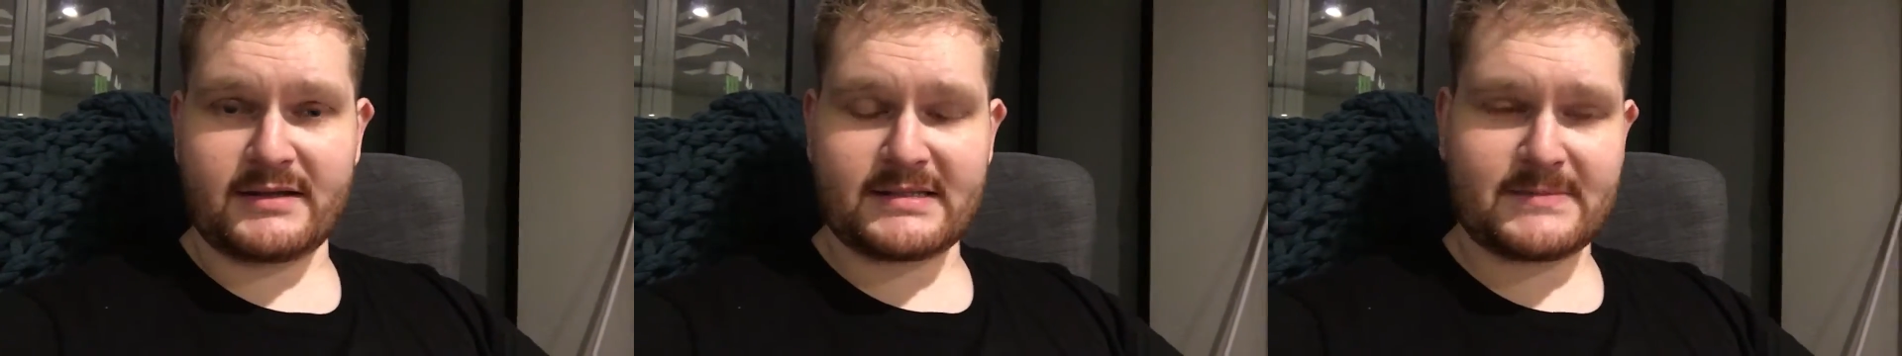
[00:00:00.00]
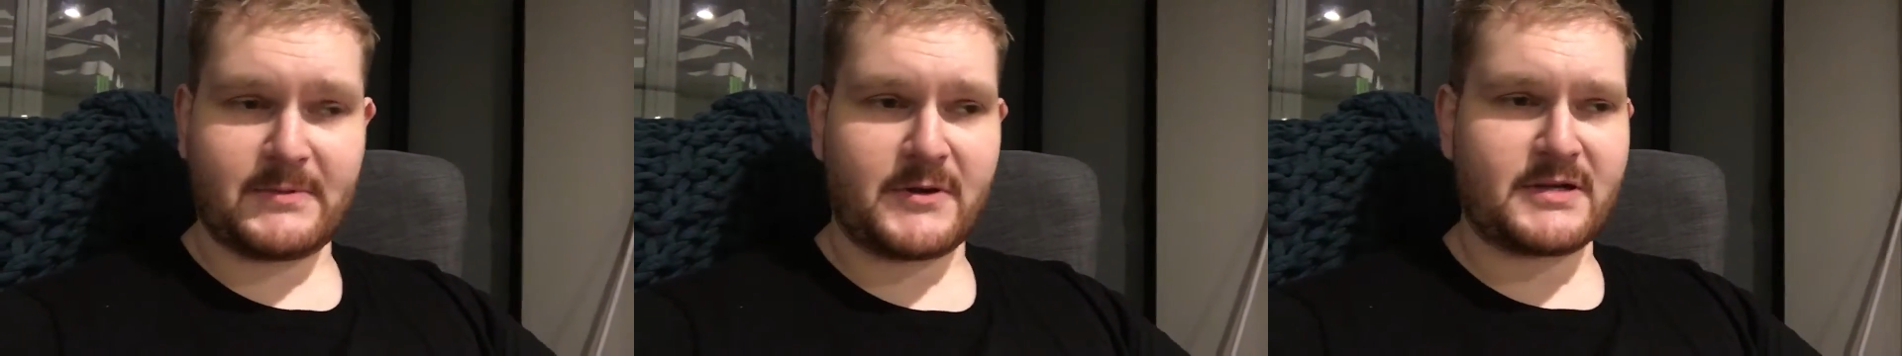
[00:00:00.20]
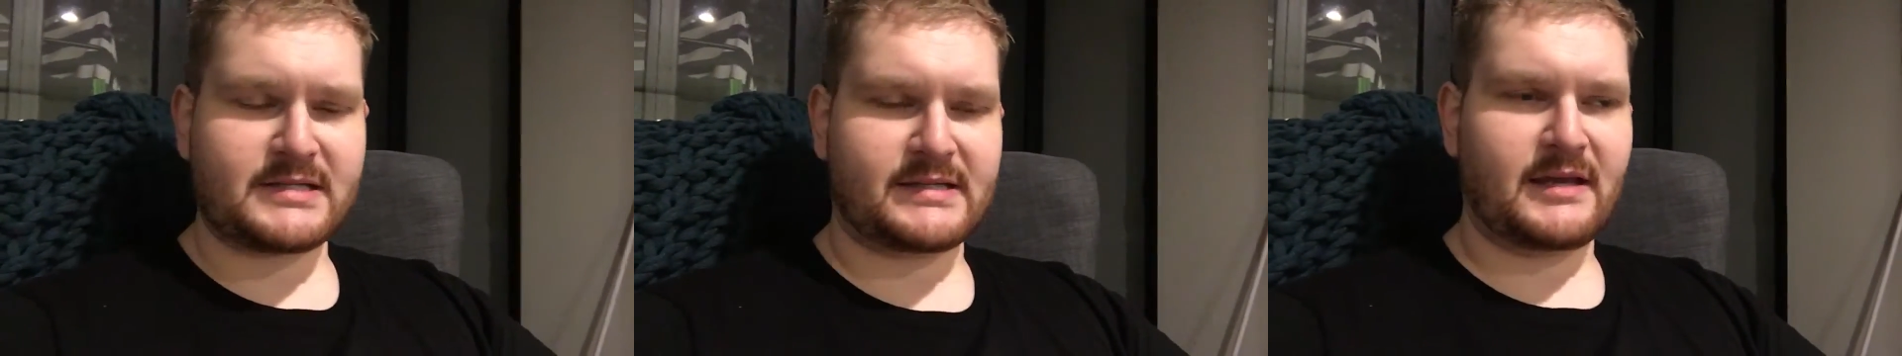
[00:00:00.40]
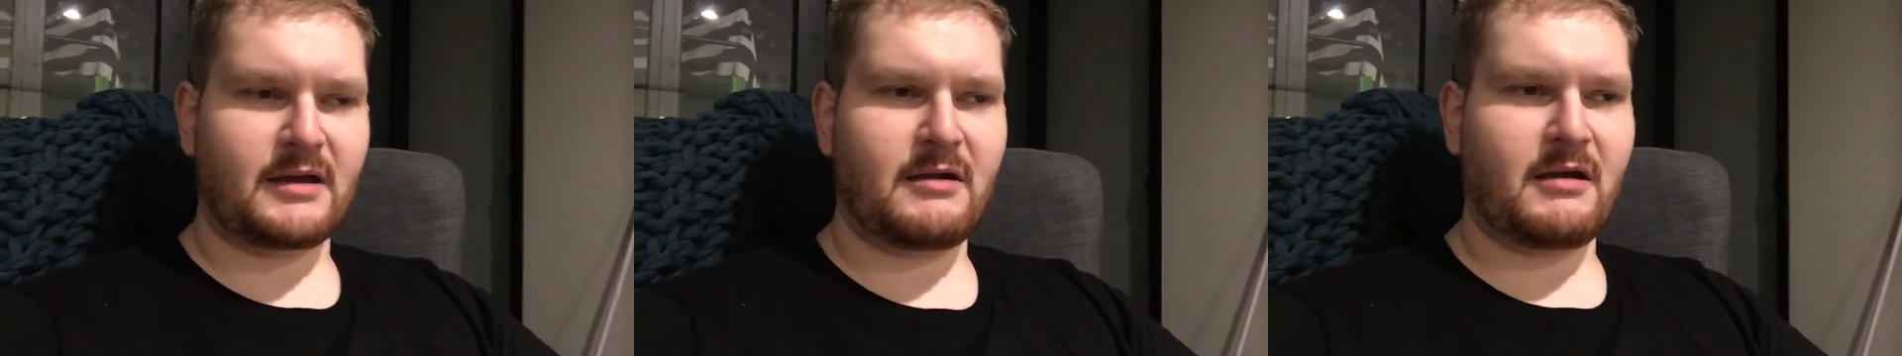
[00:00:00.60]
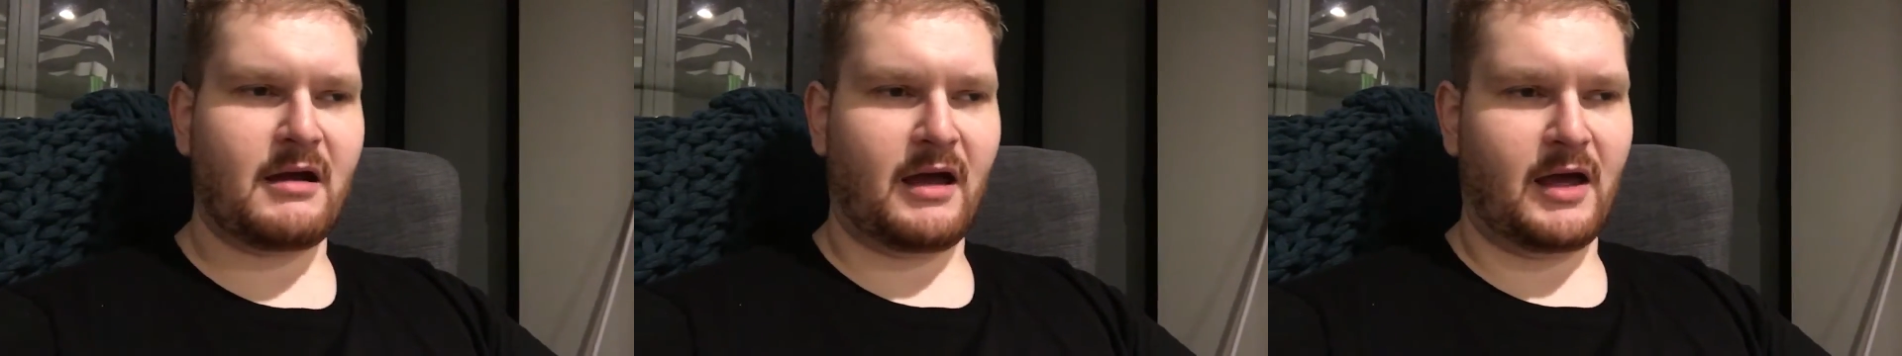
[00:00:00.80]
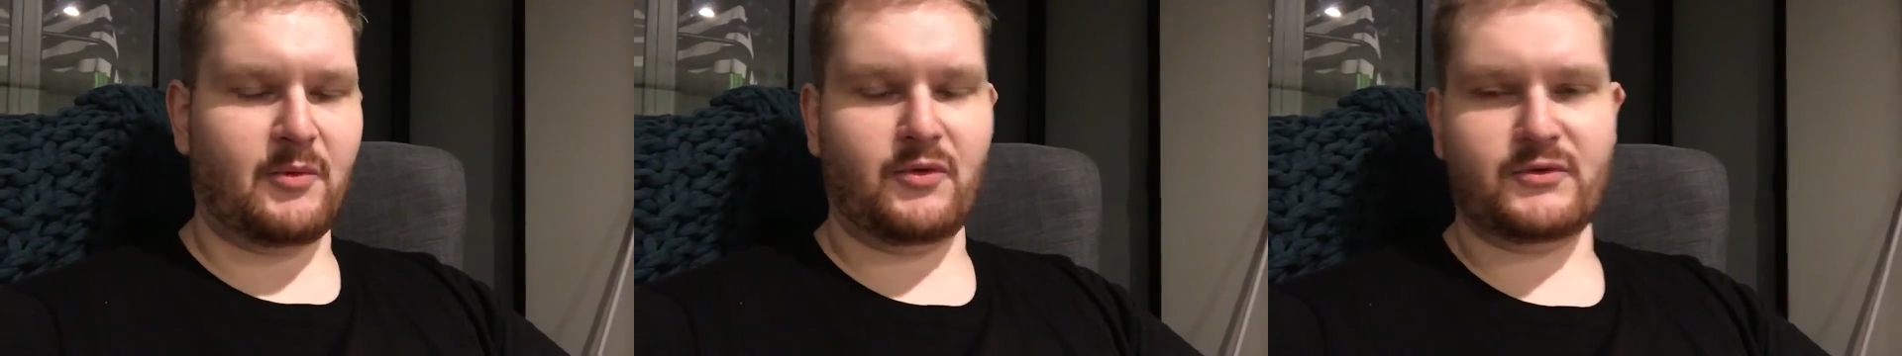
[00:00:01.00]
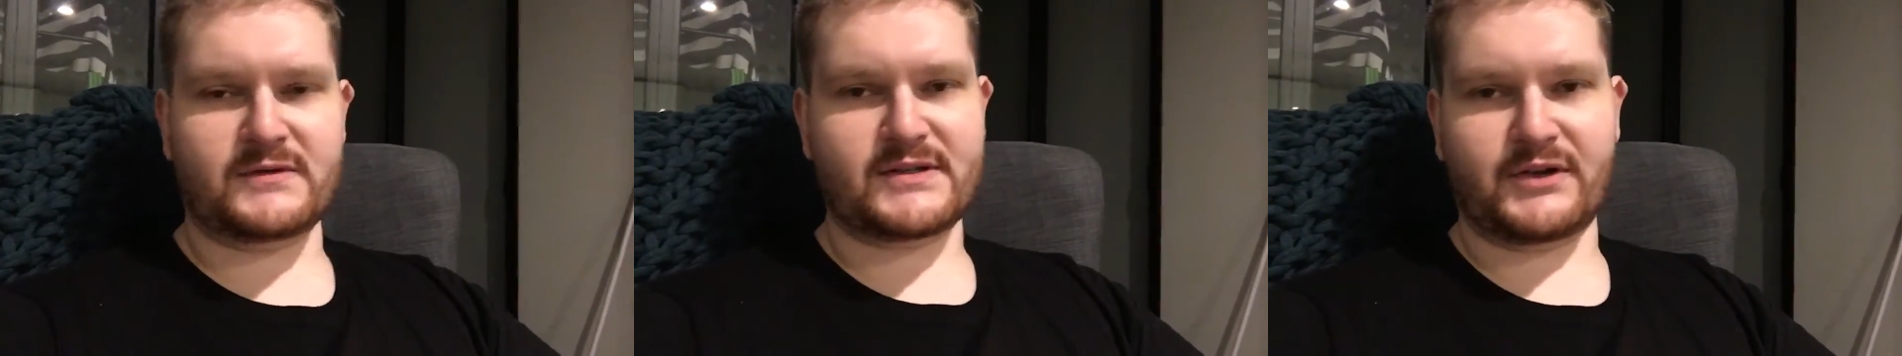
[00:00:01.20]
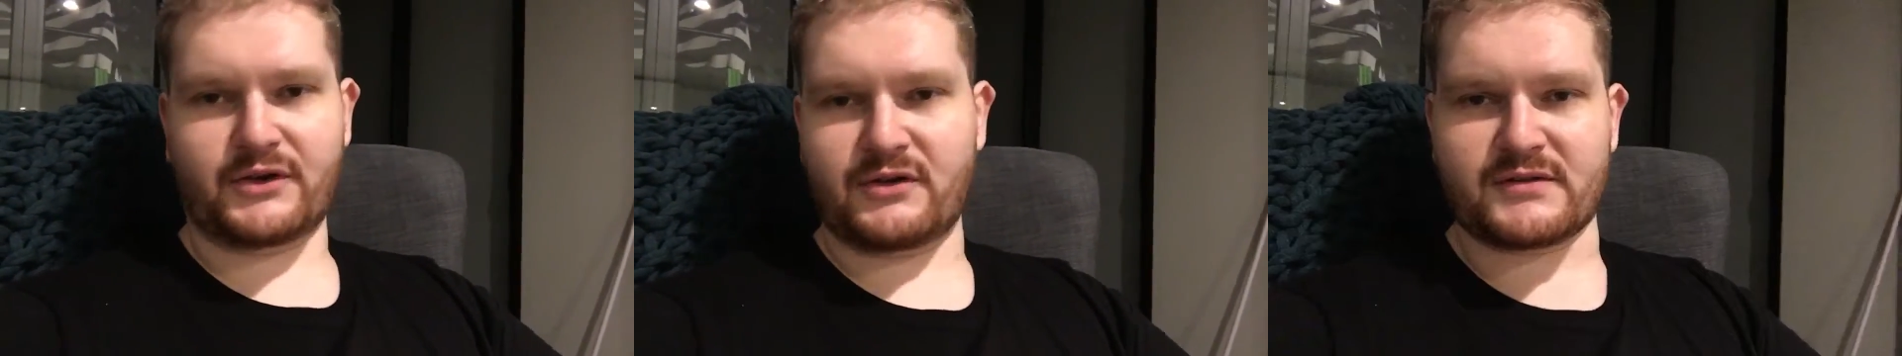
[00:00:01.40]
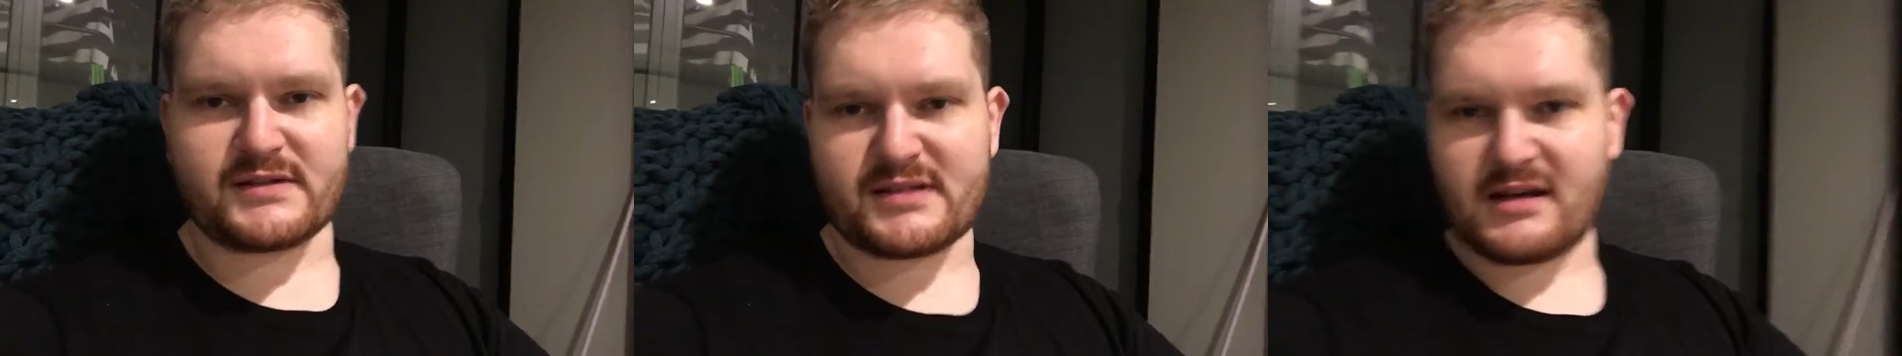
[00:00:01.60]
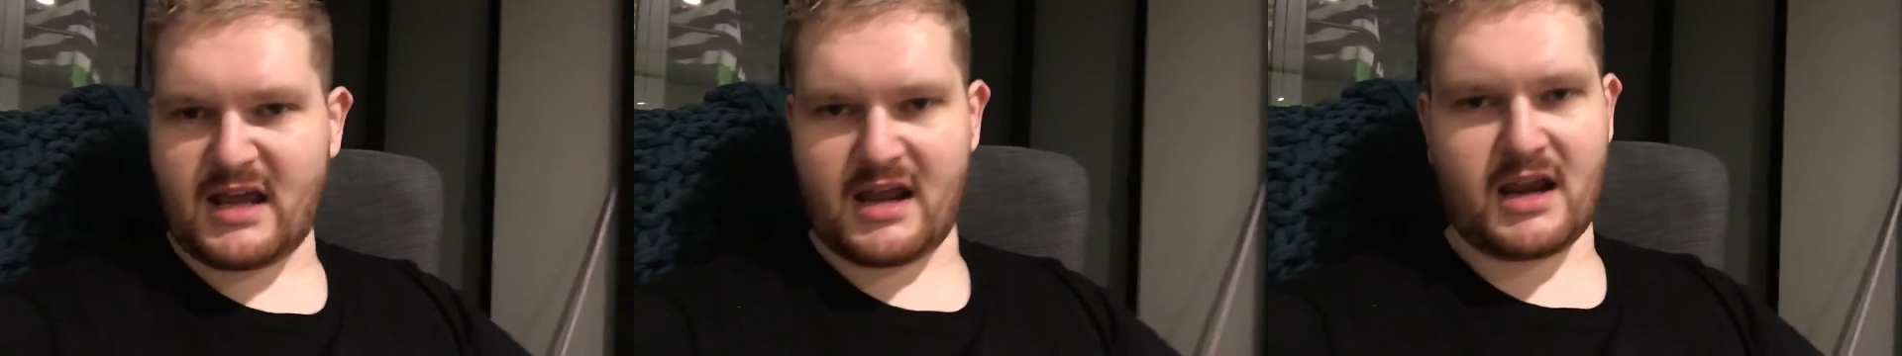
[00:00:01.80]
experiencing. Also
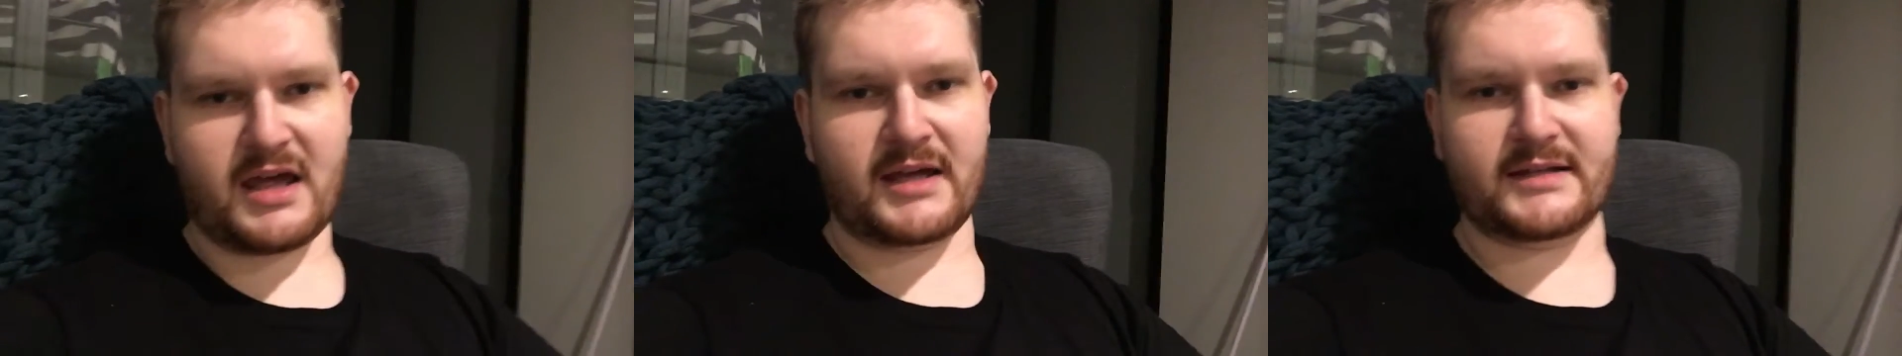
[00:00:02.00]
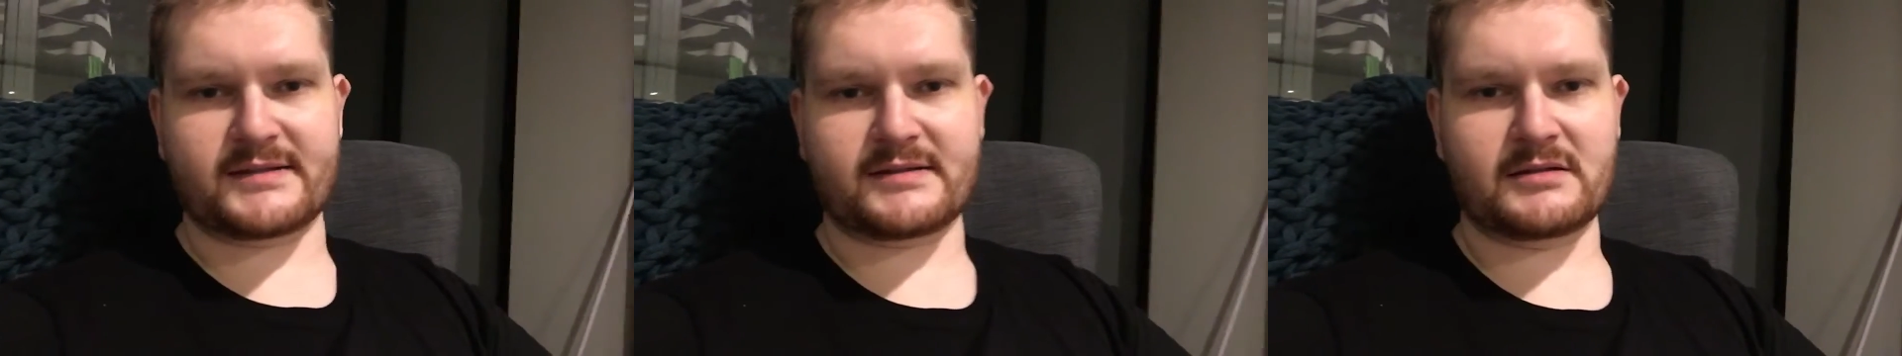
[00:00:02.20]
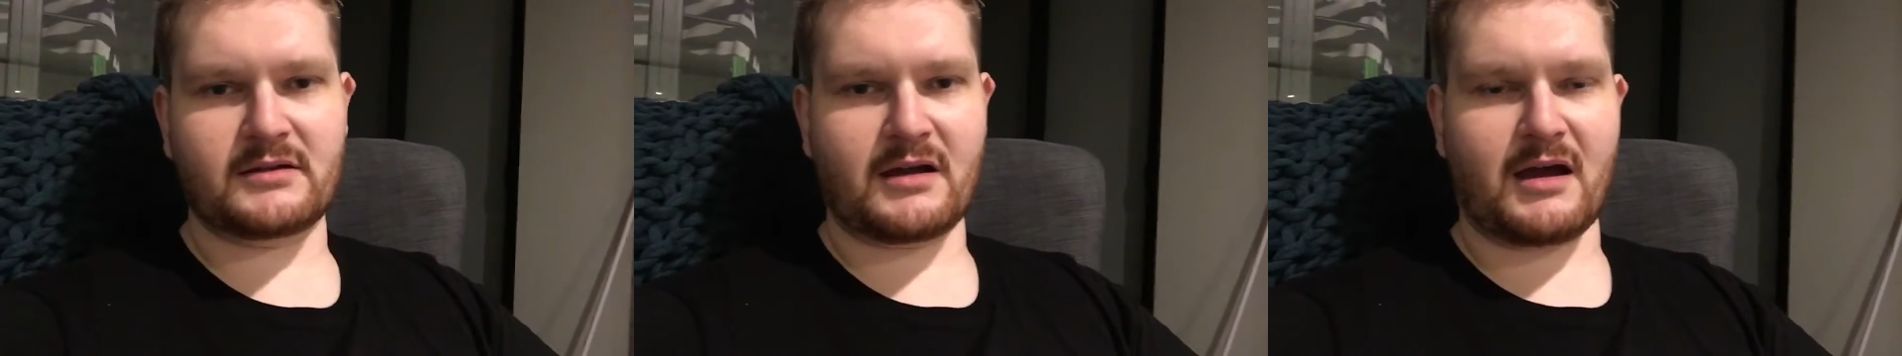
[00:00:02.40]
constant headaches.